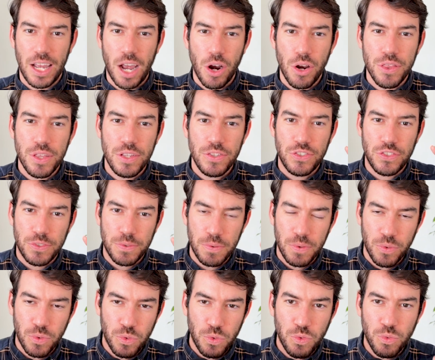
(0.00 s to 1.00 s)

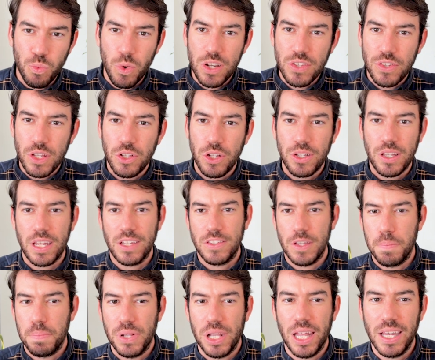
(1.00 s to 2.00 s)
what does it look like
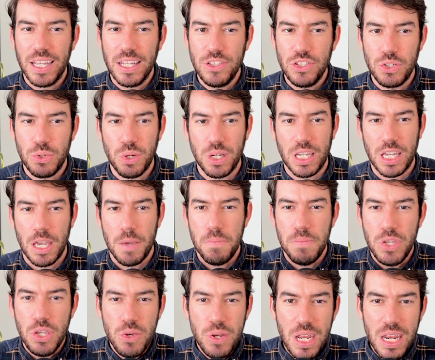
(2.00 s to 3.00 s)
to plug into a
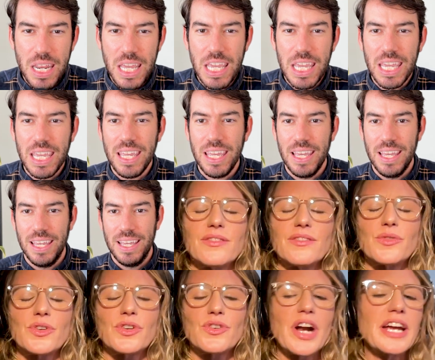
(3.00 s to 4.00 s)
community?
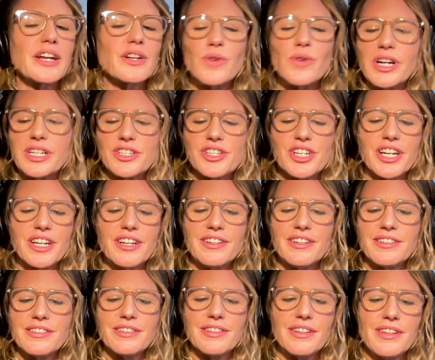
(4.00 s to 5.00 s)
Great question.